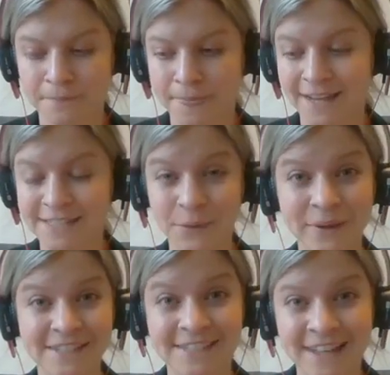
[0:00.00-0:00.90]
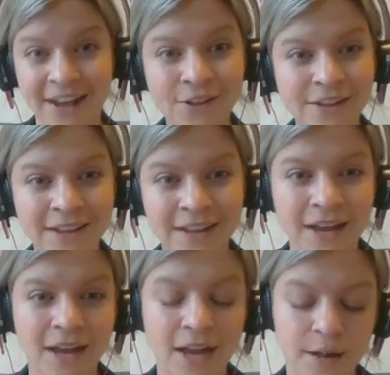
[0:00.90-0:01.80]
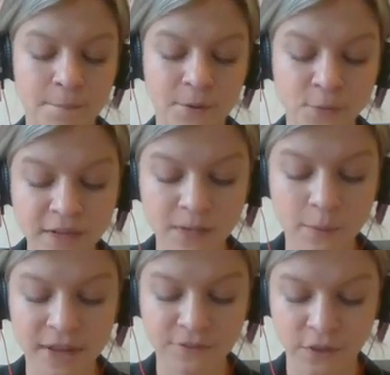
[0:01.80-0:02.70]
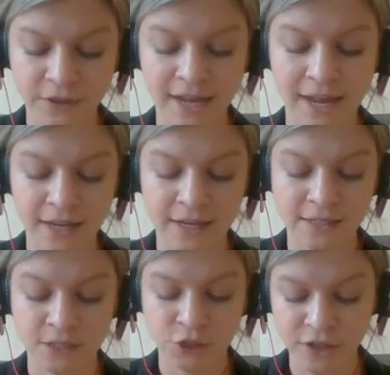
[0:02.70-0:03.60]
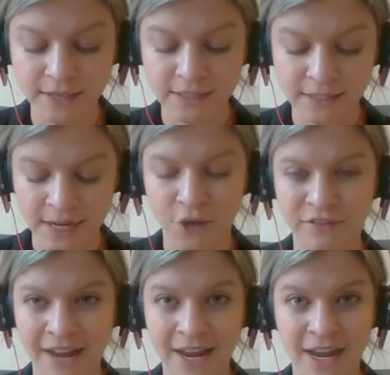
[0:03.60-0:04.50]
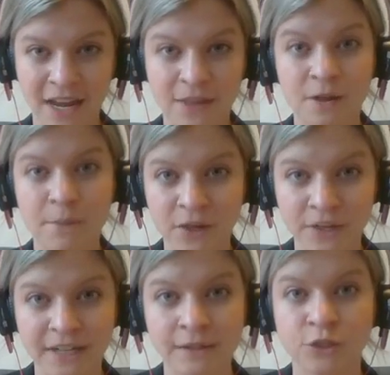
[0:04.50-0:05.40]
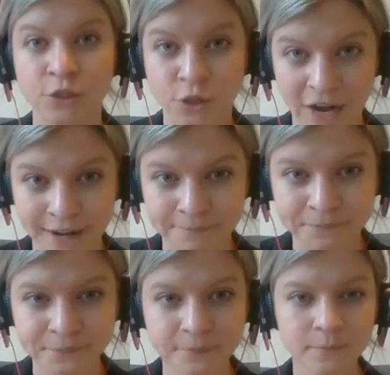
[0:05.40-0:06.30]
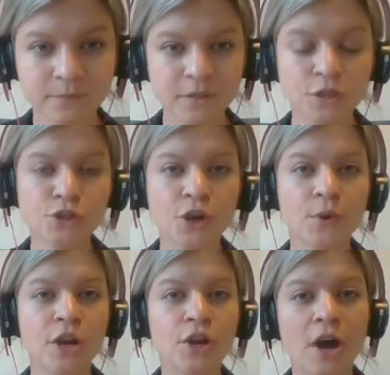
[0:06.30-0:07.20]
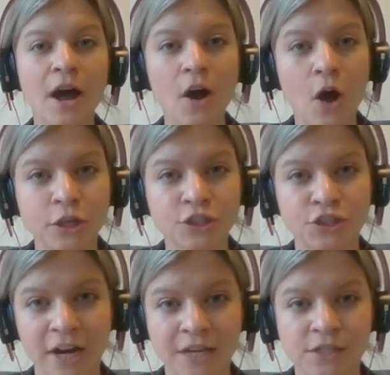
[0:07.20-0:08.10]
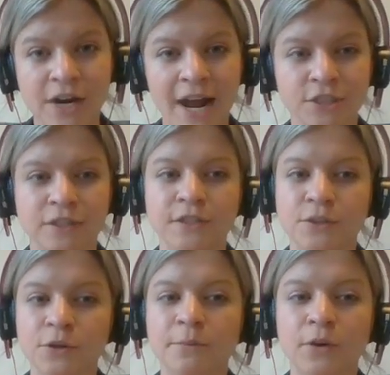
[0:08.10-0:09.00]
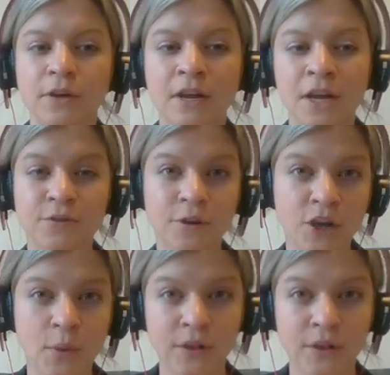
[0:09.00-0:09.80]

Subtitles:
Is it going to sell? But really what we have to look at is the strains itself and the ability to dry. So not all strains are actually suitable for going